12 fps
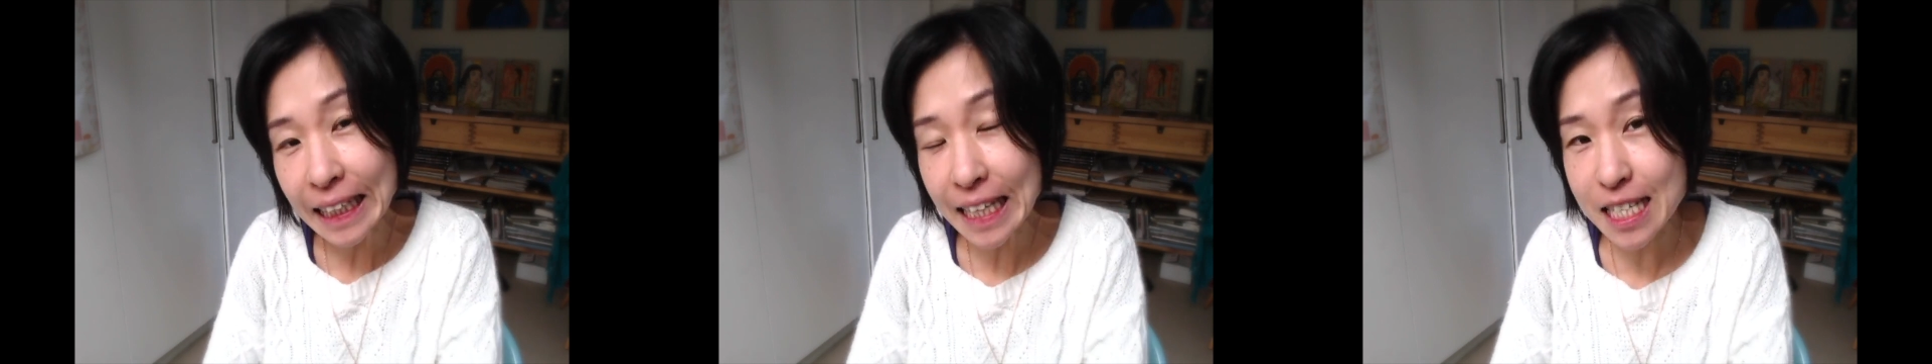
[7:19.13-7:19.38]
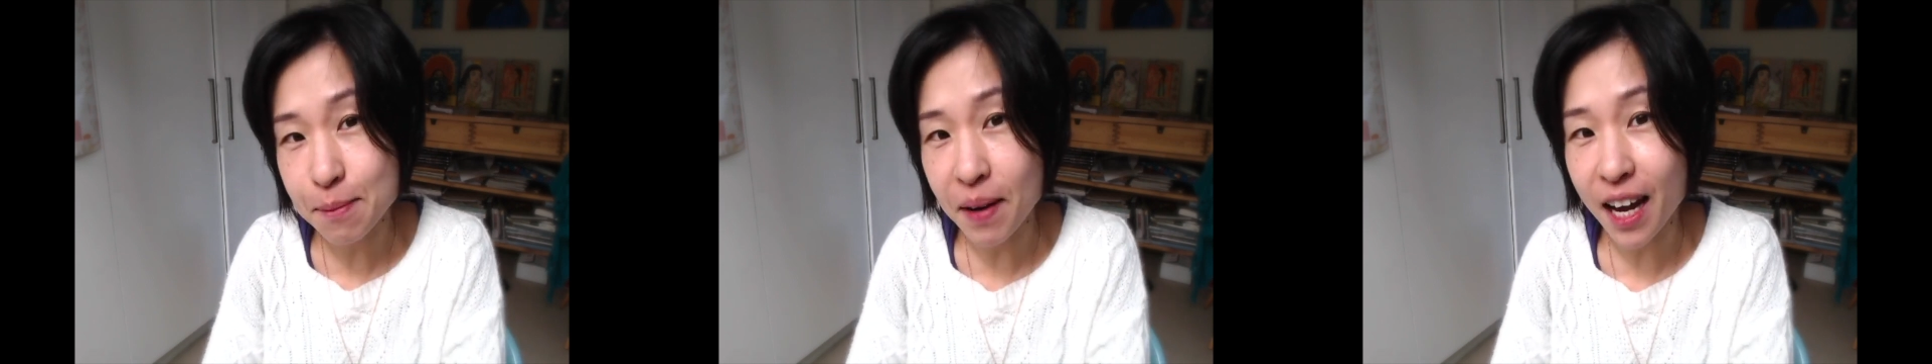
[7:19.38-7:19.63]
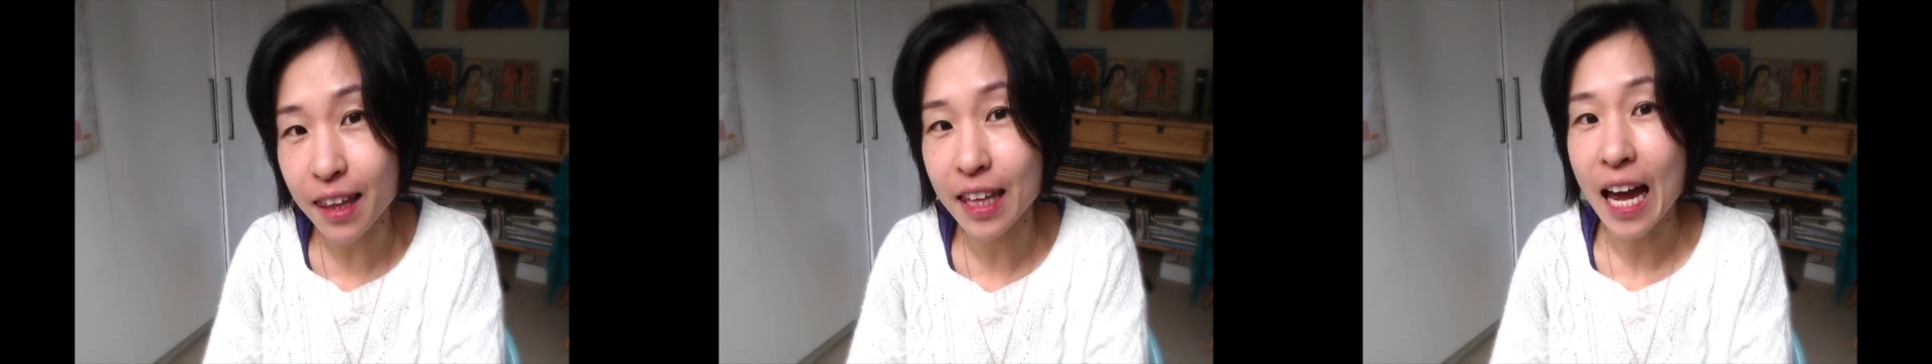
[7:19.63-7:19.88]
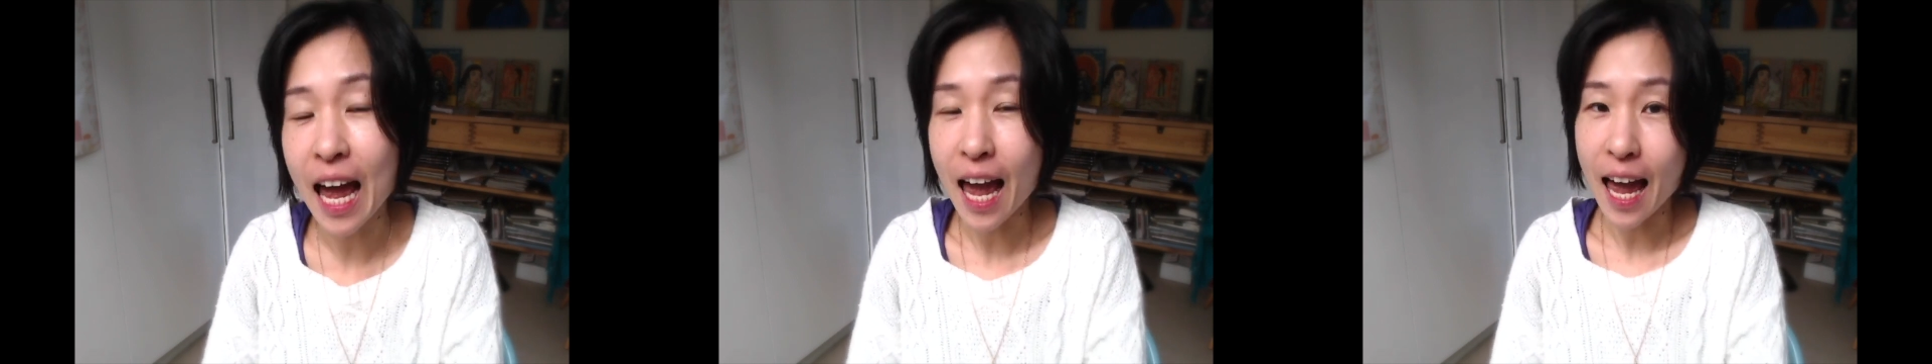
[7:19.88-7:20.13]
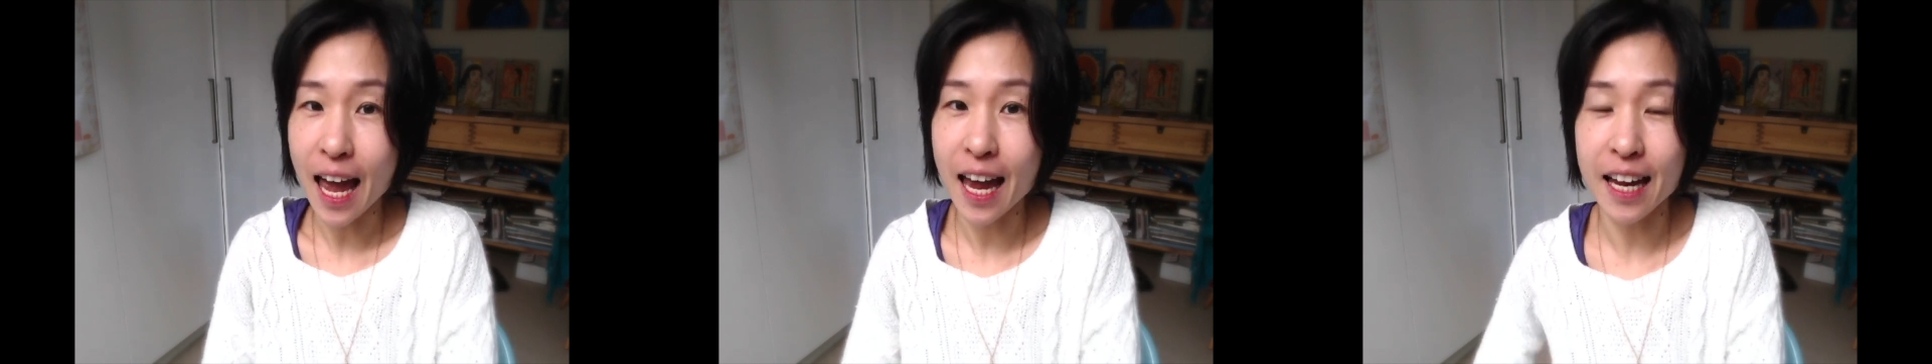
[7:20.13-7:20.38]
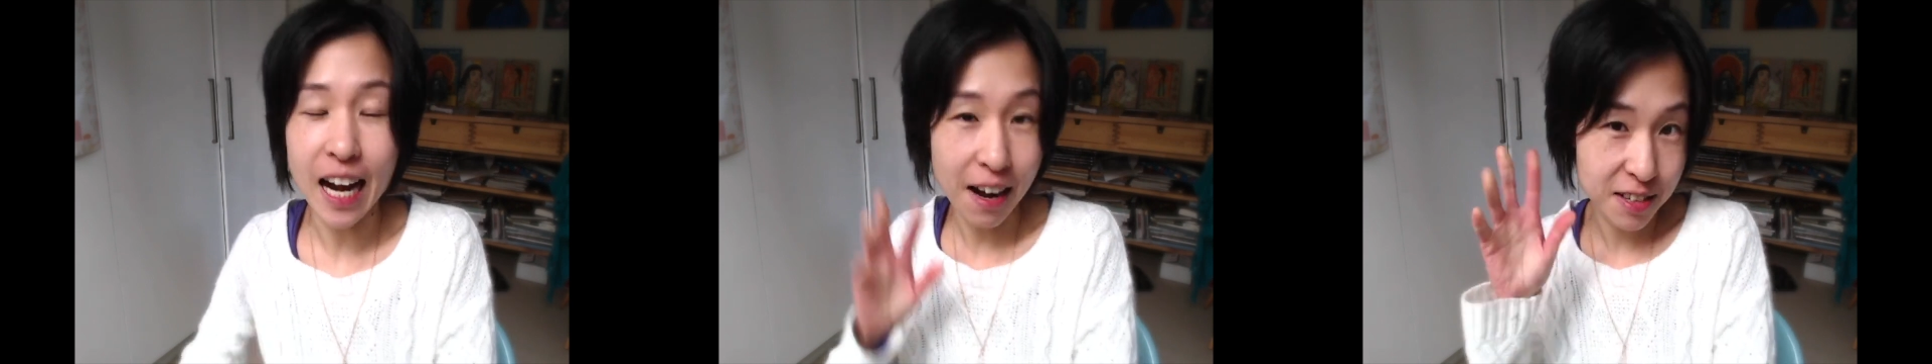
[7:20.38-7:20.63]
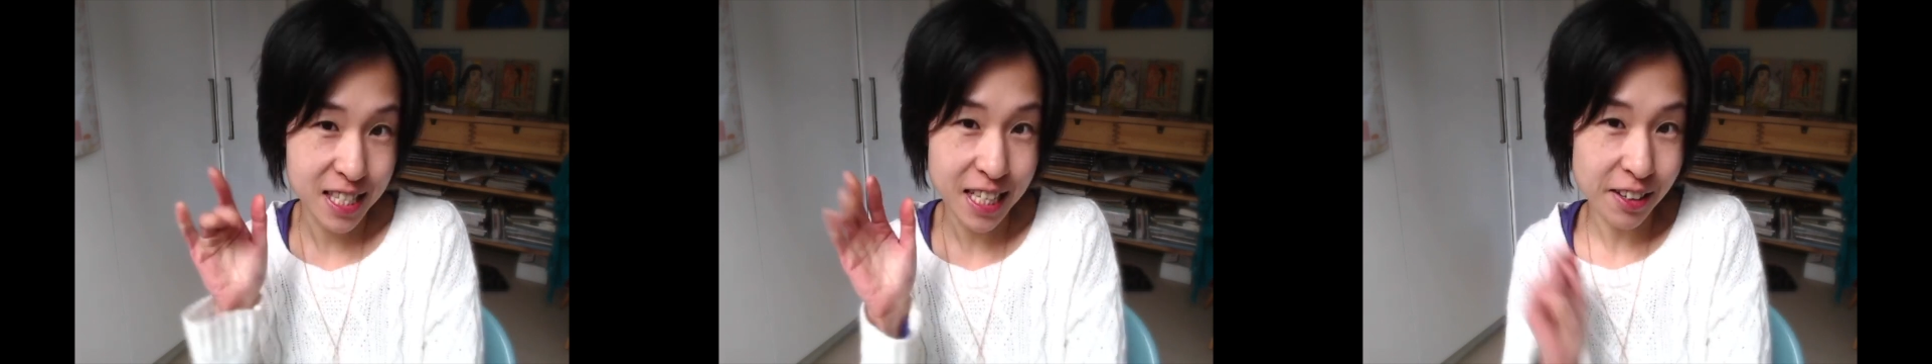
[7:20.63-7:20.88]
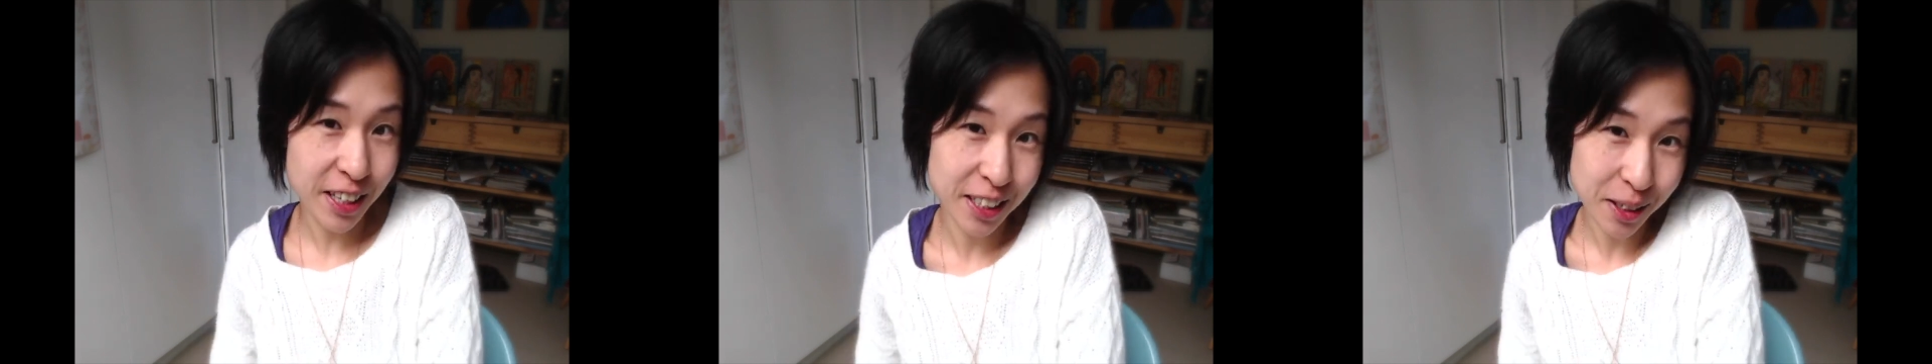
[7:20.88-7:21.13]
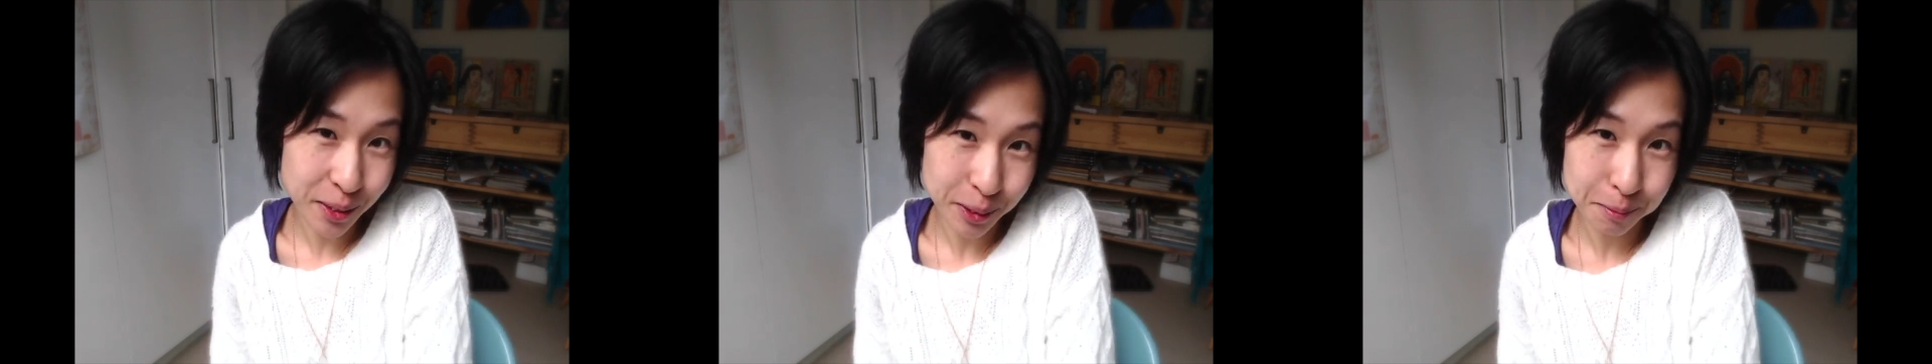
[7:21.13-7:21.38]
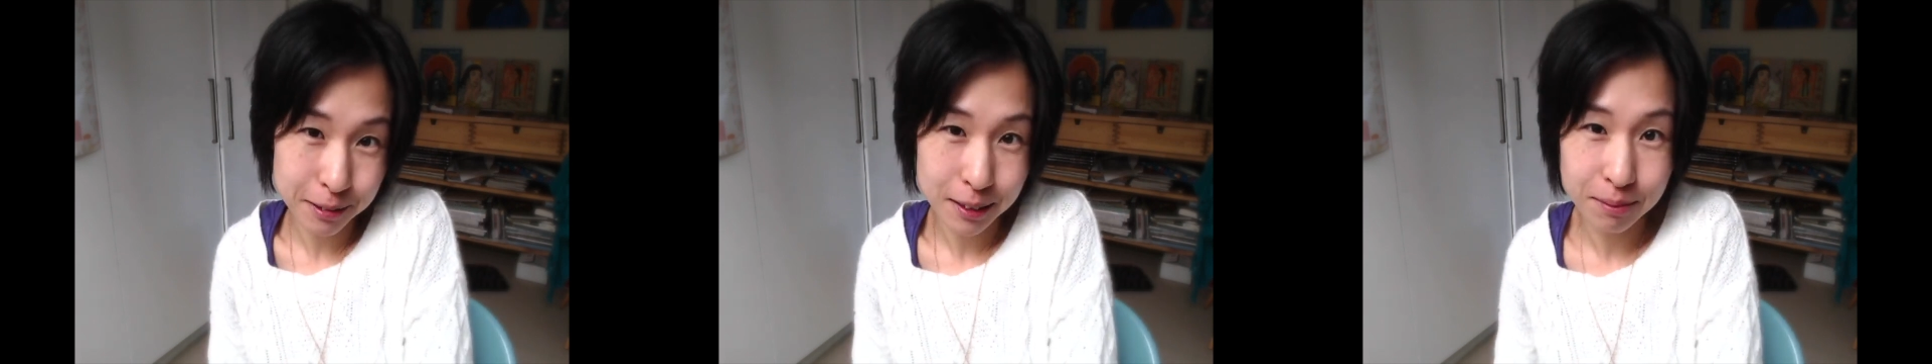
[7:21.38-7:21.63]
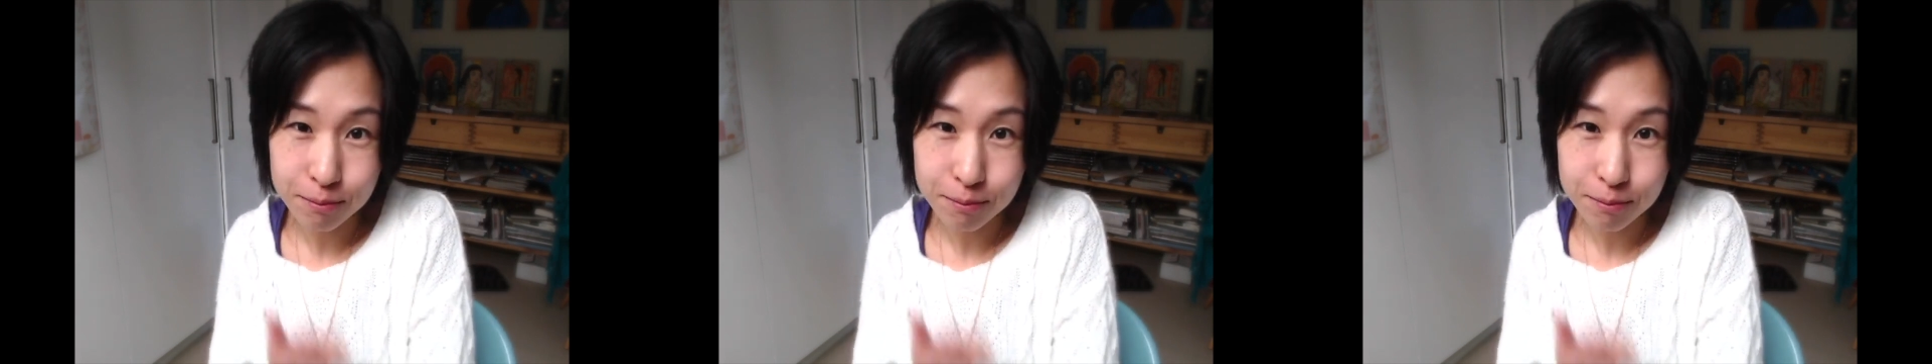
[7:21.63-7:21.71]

this month, and I'll see you in the group.